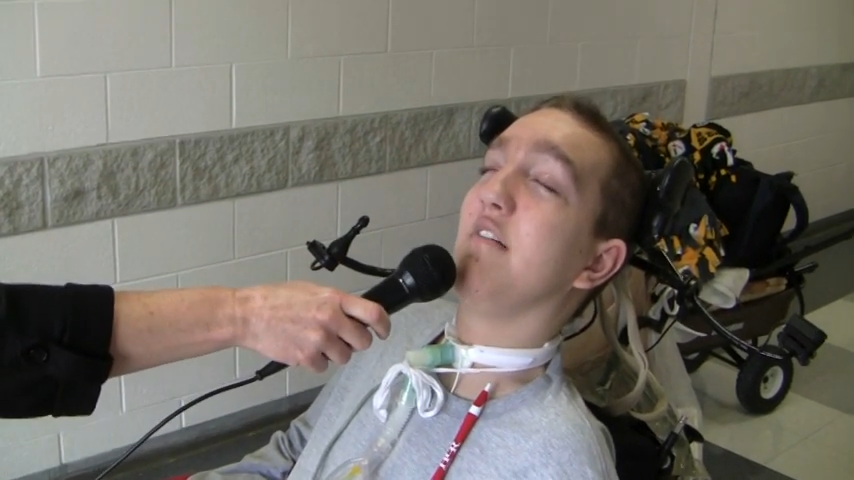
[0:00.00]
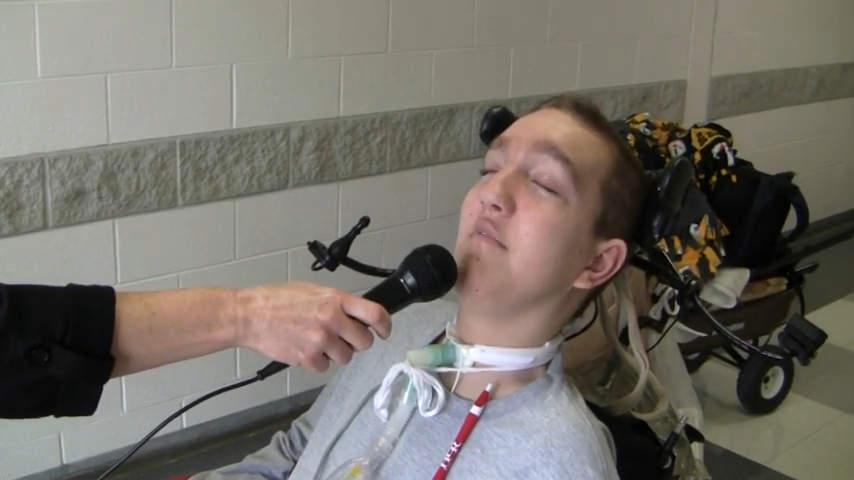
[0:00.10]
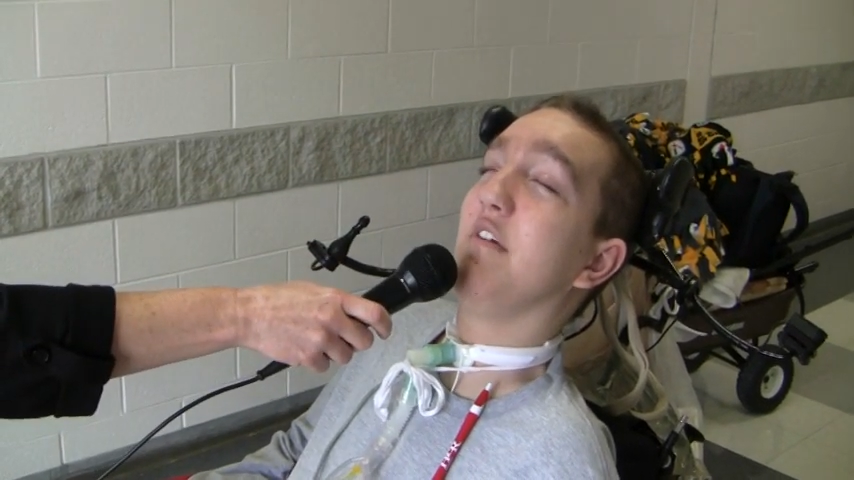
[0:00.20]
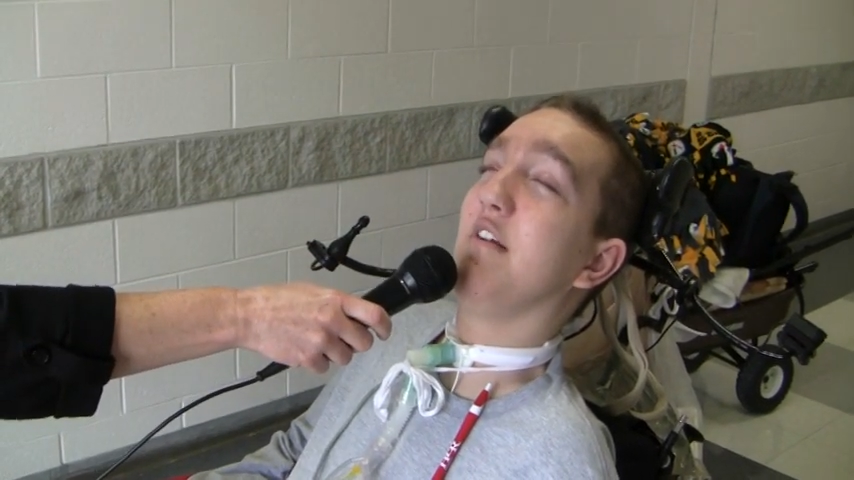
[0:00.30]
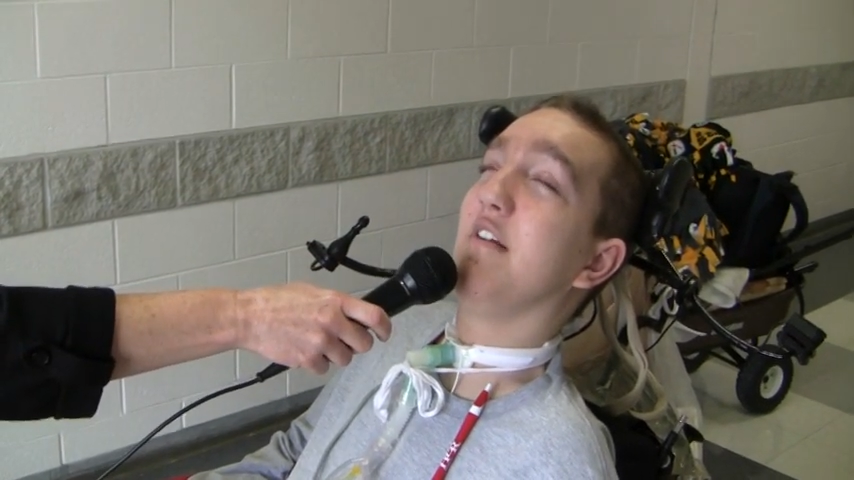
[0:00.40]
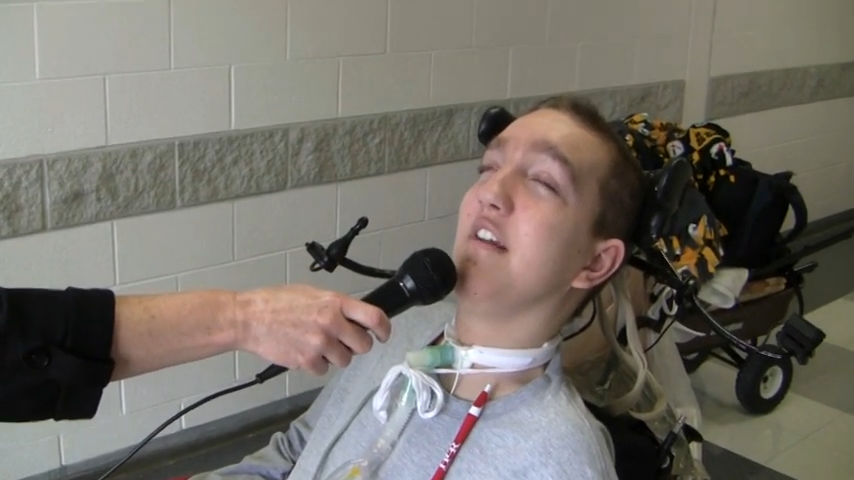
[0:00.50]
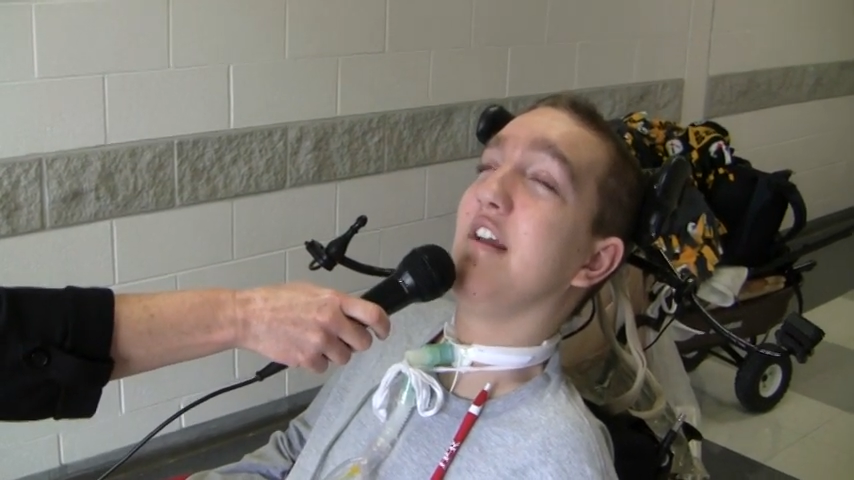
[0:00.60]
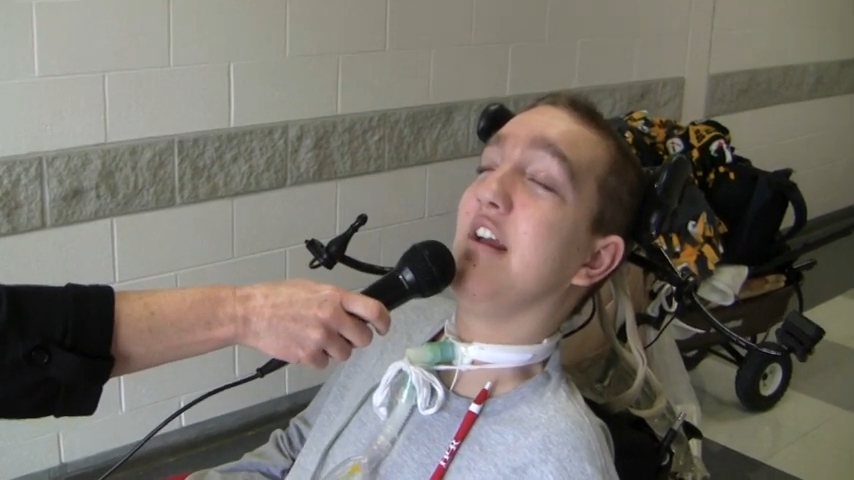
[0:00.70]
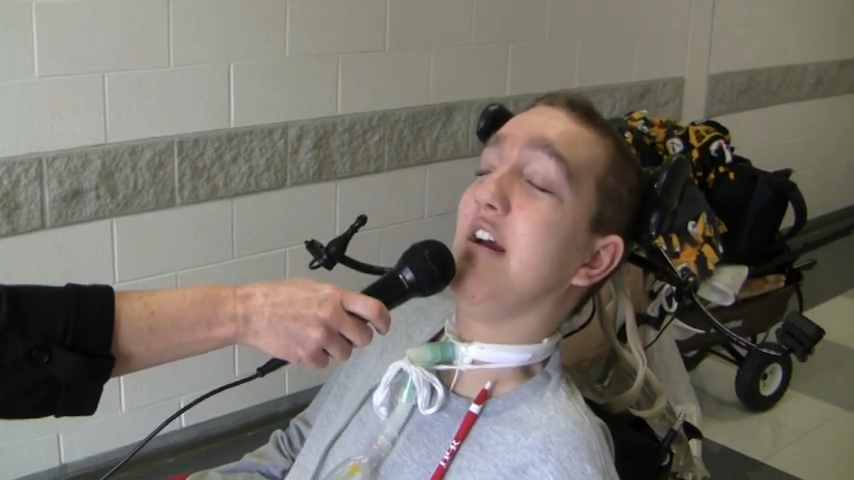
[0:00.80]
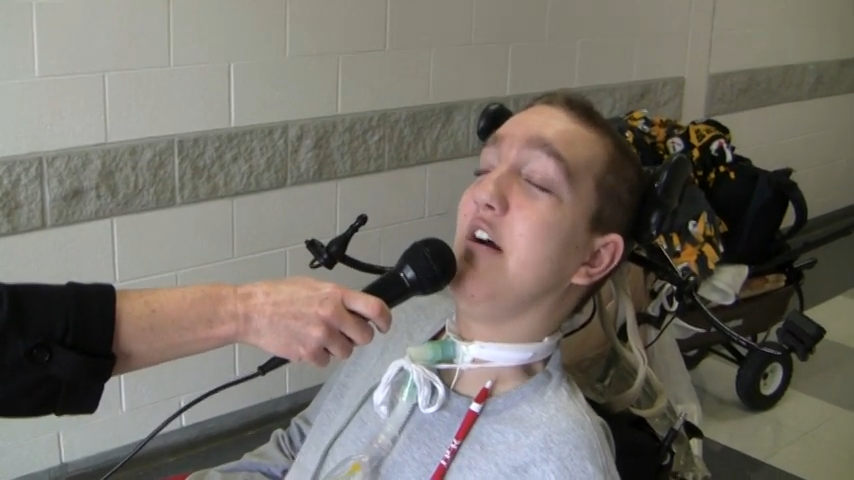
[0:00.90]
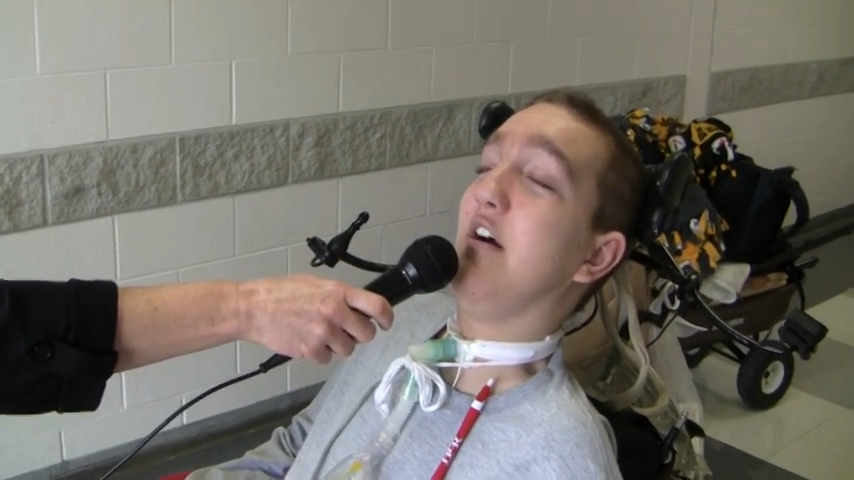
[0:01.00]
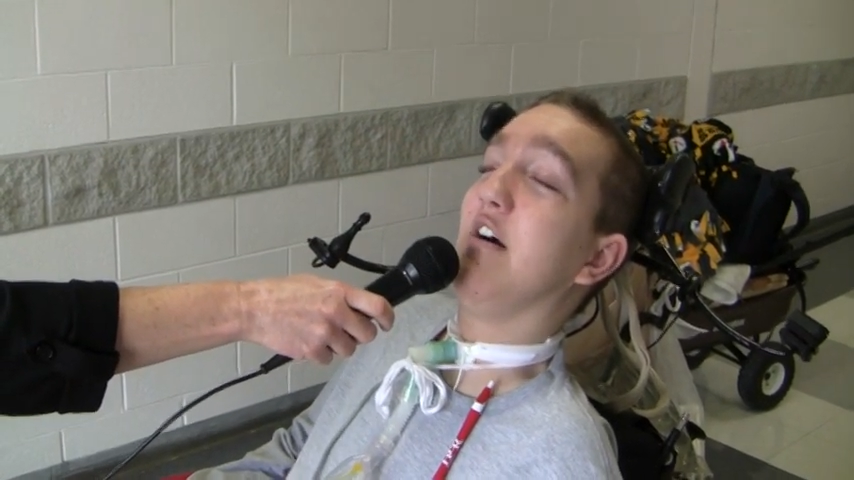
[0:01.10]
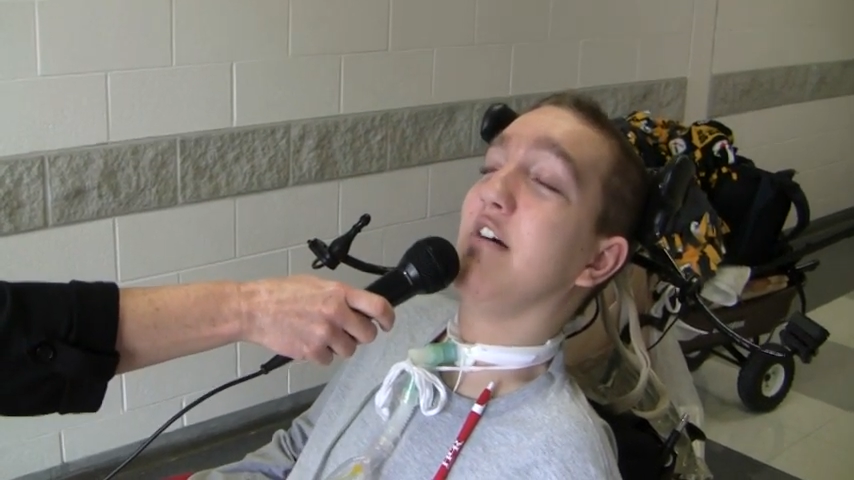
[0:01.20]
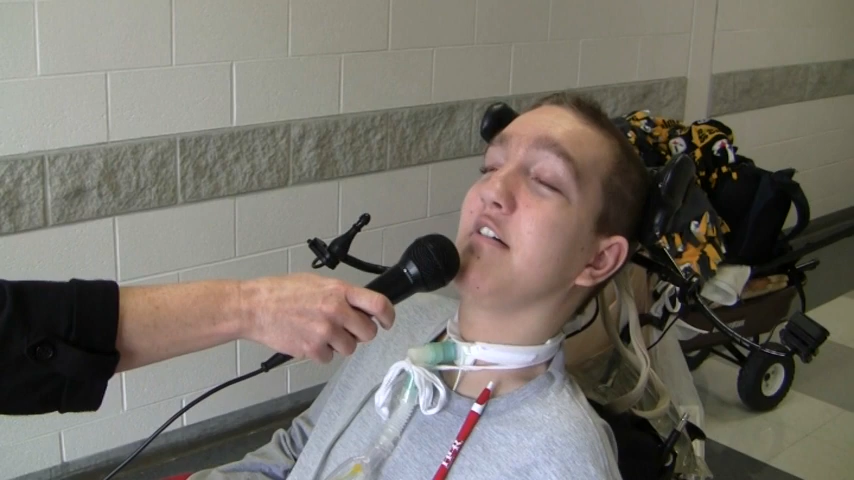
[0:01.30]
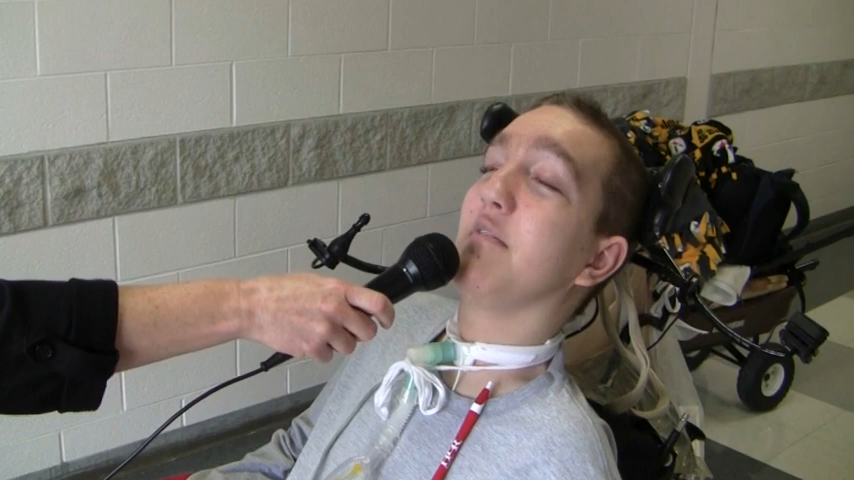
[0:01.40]
very
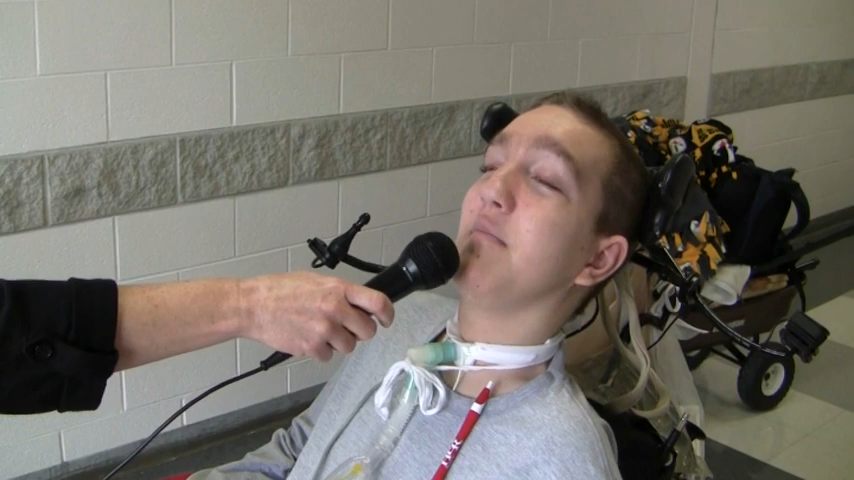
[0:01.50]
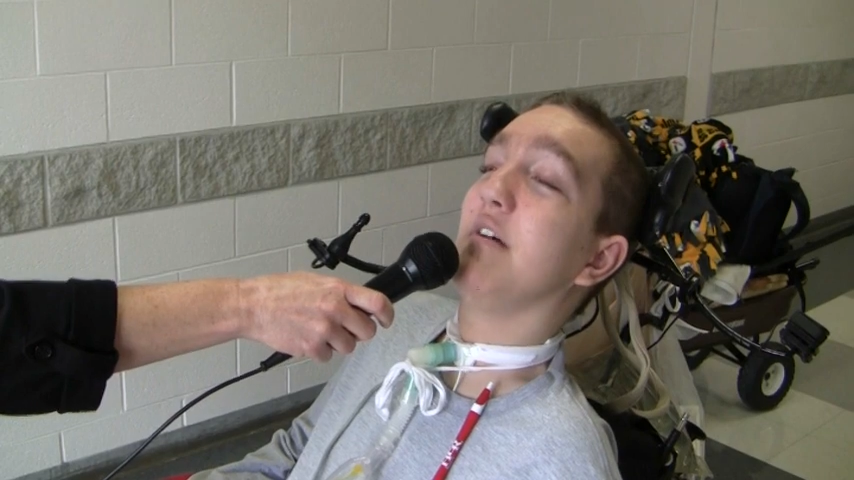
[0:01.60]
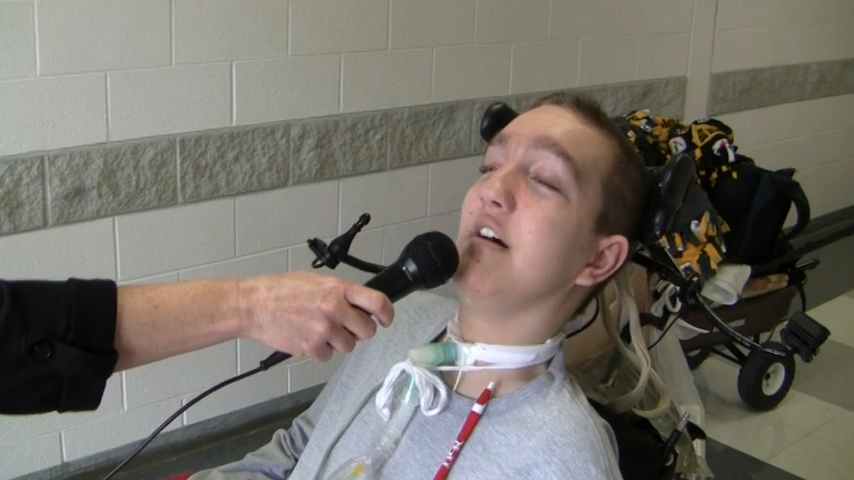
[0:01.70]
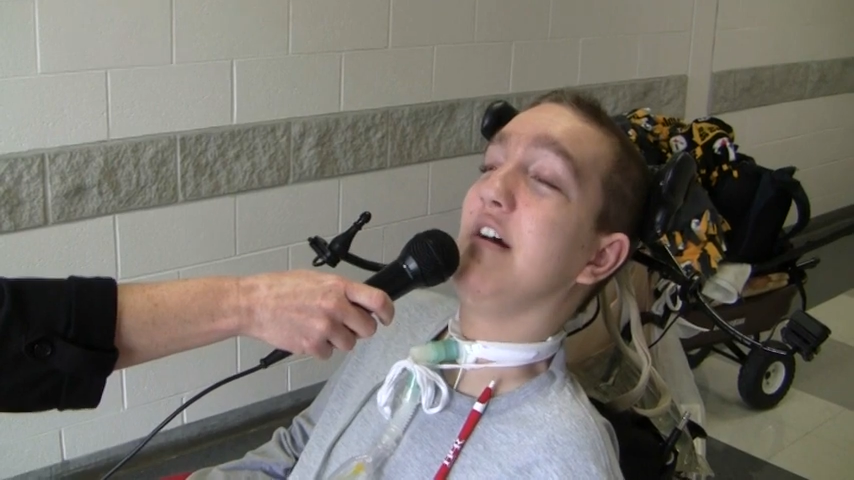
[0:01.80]
awesome.